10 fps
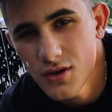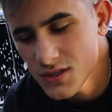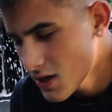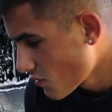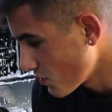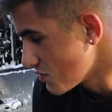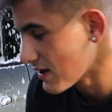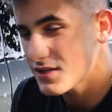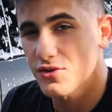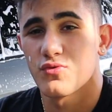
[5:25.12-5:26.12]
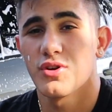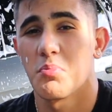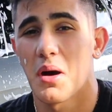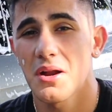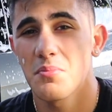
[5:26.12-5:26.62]
is, when you get to the real
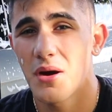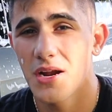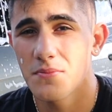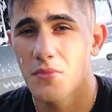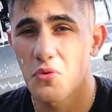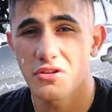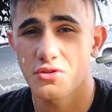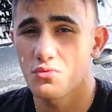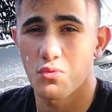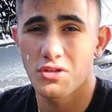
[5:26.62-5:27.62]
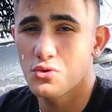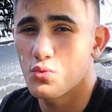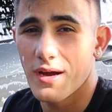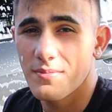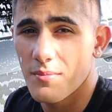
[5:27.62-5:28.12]
bottom, once you
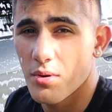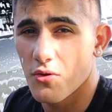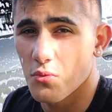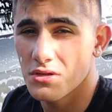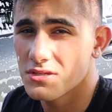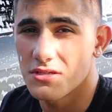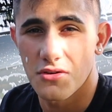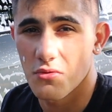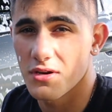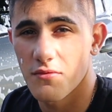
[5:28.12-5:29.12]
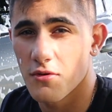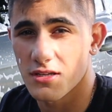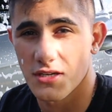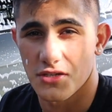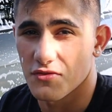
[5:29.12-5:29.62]
wipe that part once, you don't even
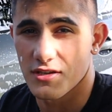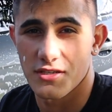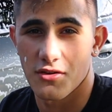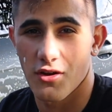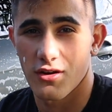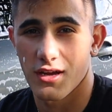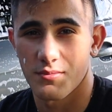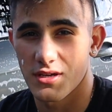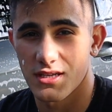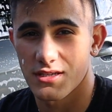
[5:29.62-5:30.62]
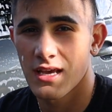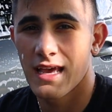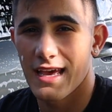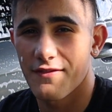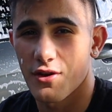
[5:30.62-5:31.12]
want to touch the rest of your car again, because
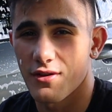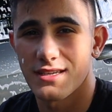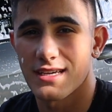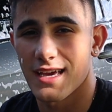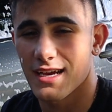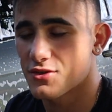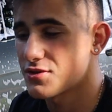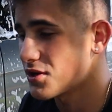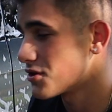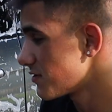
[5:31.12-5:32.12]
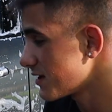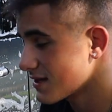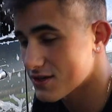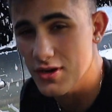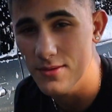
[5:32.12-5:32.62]
if there is any extra dirt or
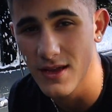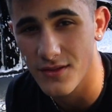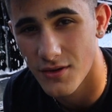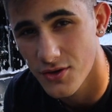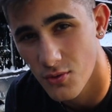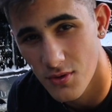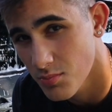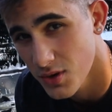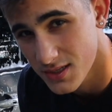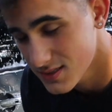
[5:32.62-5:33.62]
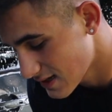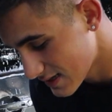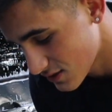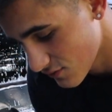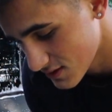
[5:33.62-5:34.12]
anything trapped down there, you don't want to bring
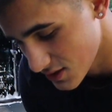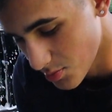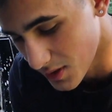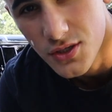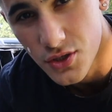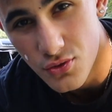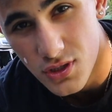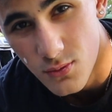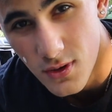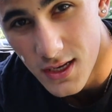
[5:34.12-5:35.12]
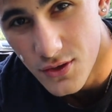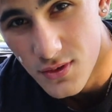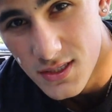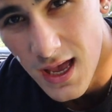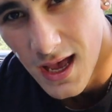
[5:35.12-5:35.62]
that to the rest of your paint. So usually what I do
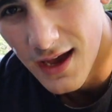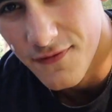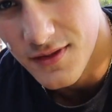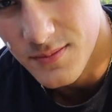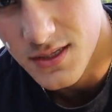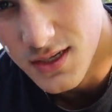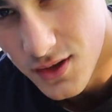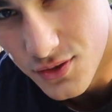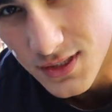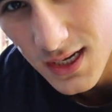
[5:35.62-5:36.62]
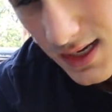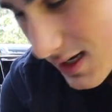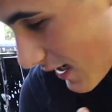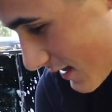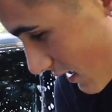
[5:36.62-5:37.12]
is I flip to the other
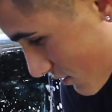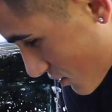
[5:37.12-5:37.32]
side and then I'll